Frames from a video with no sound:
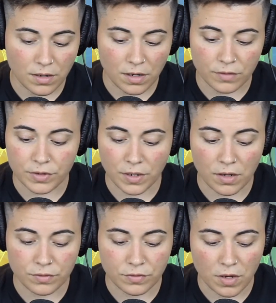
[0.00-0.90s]
of
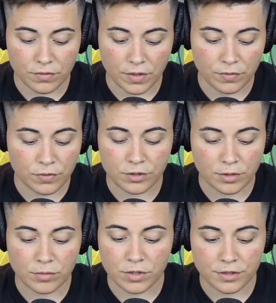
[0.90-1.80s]
it for
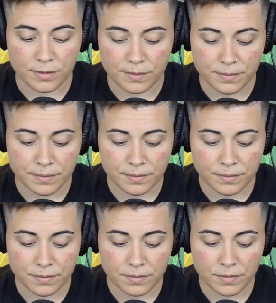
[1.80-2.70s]
some reason.
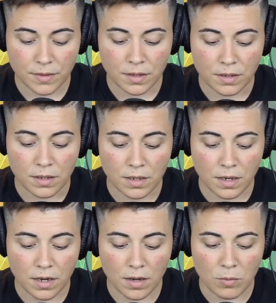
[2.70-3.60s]

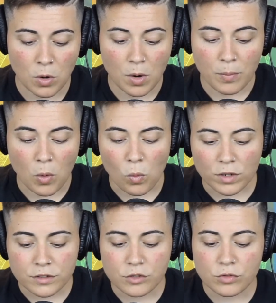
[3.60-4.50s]
But
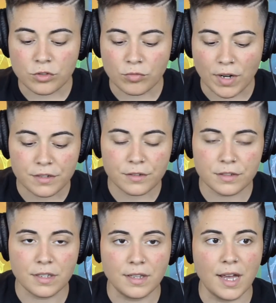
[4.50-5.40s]
once you surrender
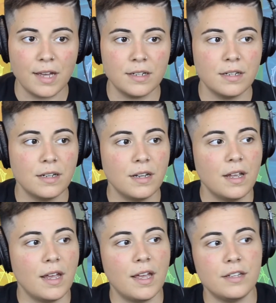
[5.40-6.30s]
to that
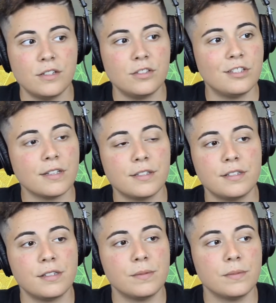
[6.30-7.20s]
and you just